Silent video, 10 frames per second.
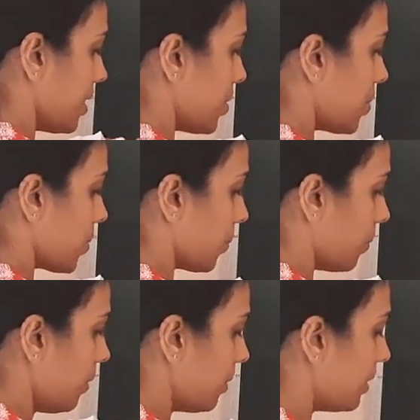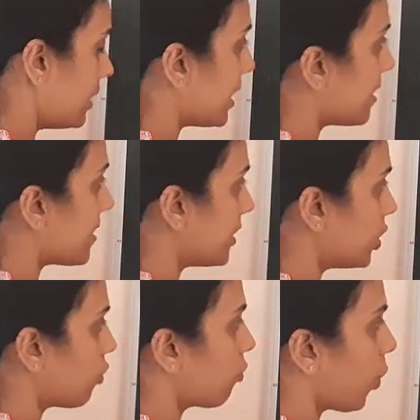So
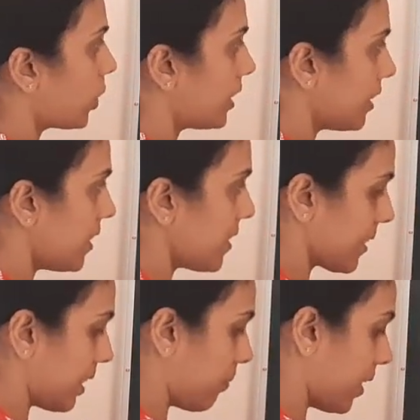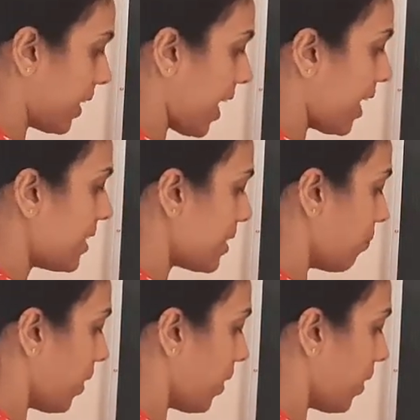density of water is given as